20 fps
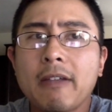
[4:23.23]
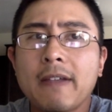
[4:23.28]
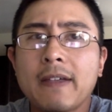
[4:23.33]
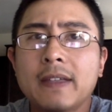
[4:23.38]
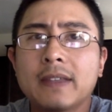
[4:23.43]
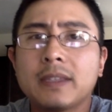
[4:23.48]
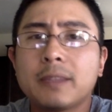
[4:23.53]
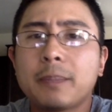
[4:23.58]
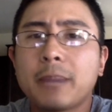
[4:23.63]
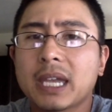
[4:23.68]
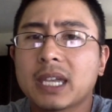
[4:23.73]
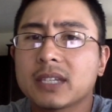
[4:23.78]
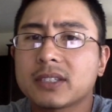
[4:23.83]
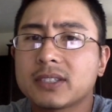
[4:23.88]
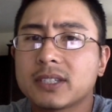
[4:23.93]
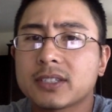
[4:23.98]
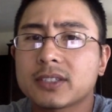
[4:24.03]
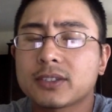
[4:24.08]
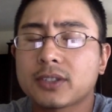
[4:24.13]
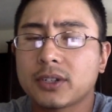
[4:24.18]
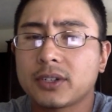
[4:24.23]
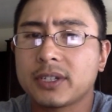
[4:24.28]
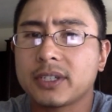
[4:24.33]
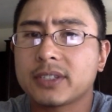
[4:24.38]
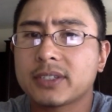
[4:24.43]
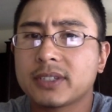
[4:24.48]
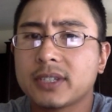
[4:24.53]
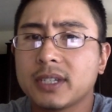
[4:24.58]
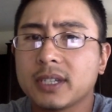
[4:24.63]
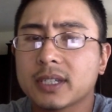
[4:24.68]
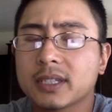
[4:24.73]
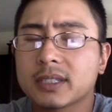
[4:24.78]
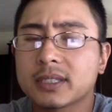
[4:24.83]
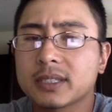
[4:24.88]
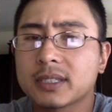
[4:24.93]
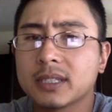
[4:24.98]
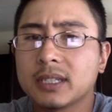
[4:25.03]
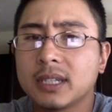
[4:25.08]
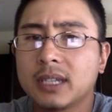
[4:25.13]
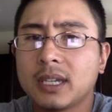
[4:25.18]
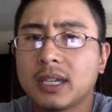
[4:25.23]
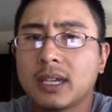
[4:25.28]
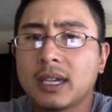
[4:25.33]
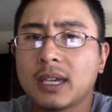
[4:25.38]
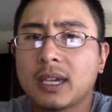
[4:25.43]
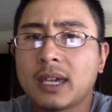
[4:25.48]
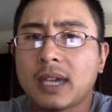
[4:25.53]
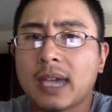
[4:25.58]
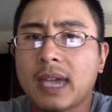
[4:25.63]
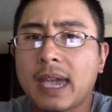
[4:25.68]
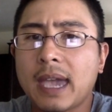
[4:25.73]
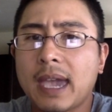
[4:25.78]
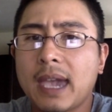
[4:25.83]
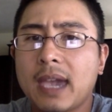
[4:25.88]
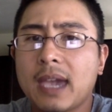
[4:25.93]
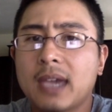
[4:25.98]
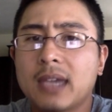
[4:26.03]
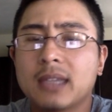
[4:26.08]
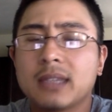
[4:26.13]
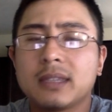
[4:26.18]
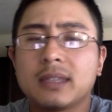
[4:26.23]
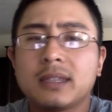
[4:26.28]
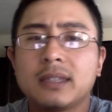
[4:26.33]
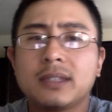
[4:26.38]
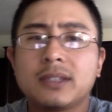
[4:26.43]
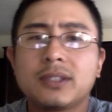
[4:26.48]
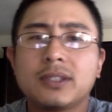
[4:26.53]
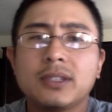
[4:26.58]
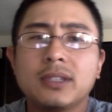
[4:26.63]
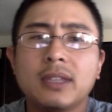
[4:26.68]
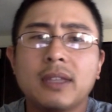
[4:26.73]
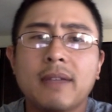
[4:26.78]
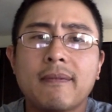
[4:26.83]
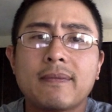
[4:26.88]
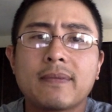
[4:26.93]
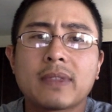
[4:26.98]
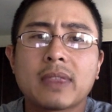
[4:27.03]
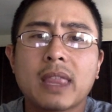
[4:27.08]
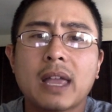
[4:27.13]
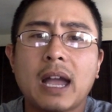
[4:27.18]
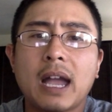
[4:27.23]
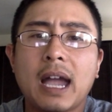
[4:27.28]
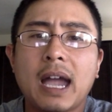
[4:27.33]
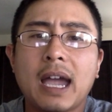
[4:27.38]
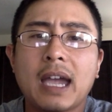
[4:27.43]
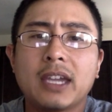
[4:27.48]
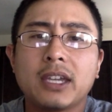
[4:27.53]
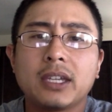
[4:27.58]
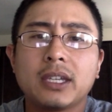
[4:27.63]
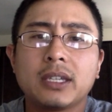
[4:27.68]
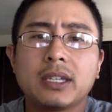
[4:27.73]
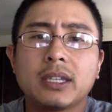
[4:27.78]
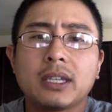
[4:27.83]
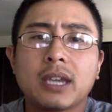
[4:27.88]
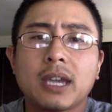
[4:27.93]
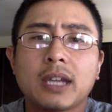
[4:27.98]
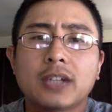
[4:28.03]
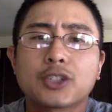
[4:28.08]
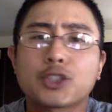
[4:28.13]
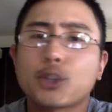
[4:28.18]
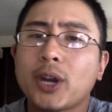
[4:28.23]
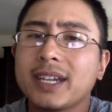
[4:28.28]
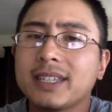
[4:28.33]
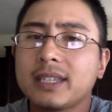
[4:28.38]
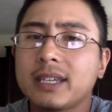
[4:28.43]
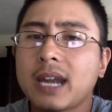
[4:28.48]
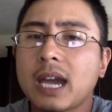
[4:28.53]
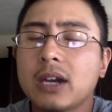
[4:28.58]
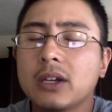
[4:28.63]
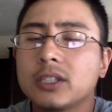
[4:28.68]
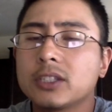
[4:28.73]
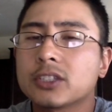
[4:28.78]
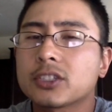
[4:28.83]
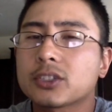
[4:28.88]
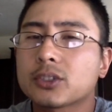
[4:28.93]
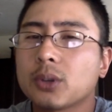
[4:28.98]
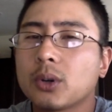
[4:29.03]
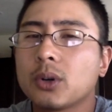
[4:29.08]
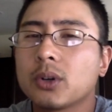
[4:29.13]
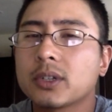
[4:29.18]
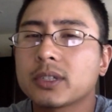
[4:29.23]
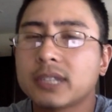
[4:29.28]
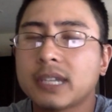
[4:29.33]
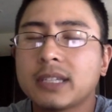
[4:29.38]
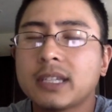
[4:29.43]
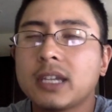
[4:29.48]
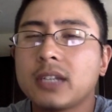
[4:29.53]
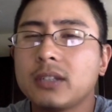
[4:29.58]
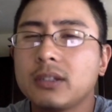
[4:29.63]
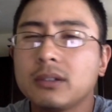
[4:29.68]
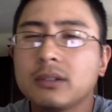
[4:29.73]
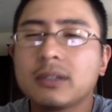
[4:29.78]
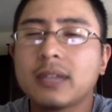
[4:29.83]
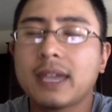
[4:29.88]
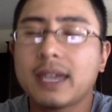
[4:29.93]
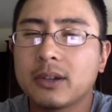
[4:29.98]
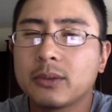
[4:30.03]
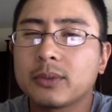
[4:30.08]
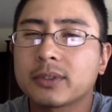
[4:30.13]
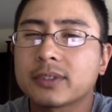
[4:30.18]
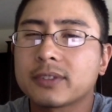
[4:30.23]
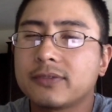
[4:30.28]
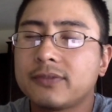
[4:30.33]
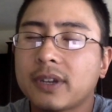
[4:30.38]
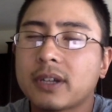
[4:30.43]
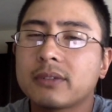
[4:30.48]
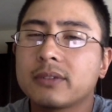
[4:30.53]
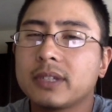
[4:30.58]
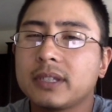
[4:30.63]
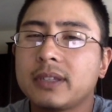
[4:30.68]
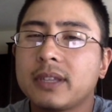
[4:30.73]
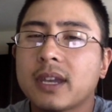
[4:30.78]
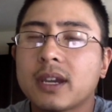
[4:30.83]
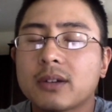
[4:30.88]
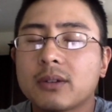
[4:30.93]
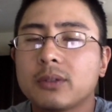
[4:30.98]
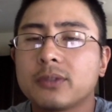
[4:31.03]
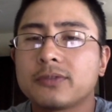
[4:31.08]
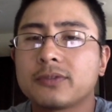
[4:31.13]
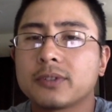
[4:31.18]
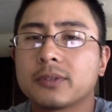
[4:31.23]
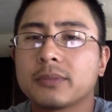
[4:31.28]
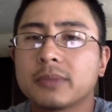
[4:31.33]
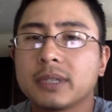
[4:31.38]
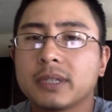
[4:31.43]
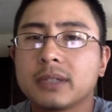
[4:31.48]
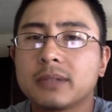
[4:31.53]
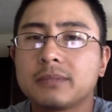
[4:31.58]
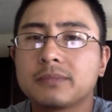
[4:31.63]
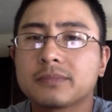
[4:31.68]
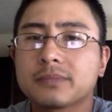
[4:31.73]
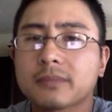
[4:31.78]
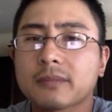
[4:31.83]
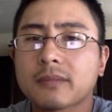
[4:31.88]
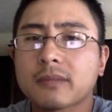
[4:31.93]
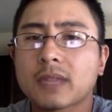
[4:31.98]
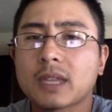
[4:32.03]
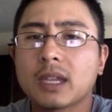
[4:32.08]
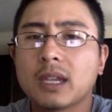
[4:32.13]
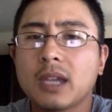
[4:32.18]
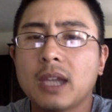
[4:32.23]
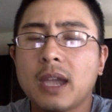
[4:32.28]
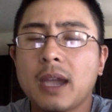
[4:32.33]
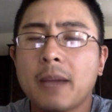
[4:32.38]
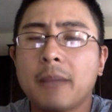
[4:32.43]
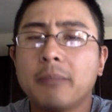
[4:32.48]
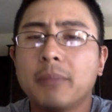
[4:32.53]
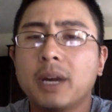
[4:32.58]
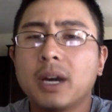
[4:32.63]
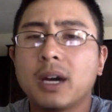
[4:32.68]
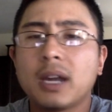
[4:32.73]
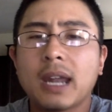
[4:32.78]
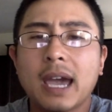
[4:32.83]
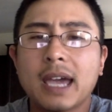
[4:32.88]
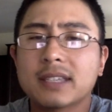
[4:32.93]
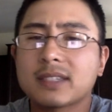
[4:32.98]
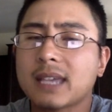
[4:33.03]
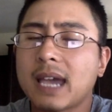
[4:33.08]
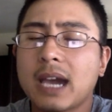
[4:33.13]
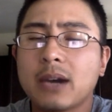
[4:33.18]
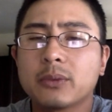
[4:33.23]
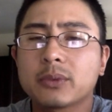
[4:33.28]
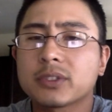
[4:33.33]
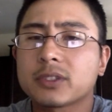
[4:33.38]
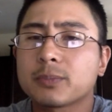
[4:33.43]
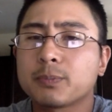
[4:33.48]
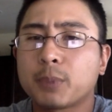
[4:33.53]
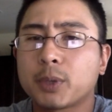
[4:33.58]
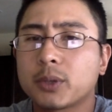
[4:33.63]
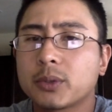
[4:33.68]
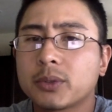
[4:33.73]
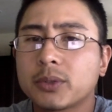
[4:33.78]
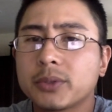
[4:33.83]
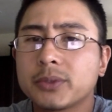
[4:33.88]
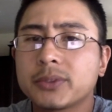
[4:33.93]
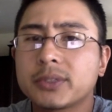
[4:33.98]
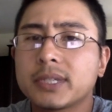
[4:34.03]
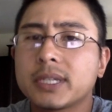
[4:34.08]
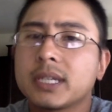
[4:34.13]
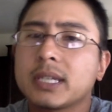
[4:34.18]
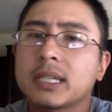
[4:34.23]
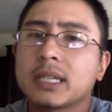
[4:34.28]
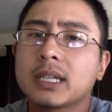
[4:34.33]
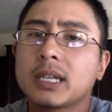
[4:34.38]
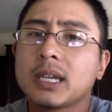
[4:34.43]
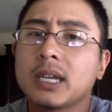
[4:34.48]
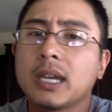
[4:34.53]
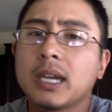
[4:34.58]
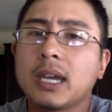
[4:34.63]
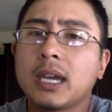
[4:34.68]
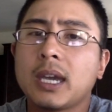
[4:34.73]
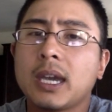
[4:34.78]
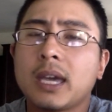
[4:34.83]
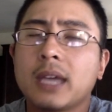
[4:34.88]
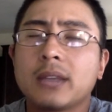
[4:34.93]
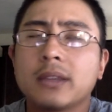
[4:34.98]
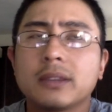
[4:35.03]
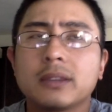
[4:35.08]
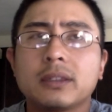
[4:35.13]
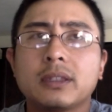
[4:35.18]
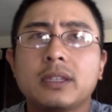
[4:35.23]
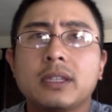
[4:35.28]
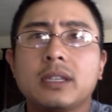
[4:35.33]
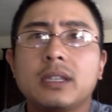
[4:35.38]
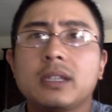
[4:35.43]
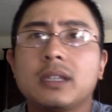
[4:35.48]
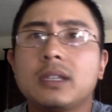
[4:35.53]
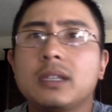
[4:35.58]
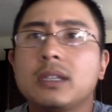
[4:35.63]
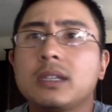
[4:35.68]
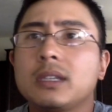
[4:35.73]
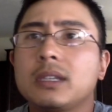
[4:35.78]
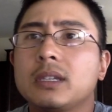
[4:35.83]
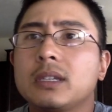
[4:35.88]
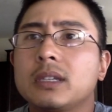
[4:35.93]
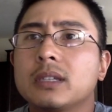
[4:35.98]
the Pegasus 36, and I tried it out in stores, and I knew that it was very narrow for me. But as I was perusing the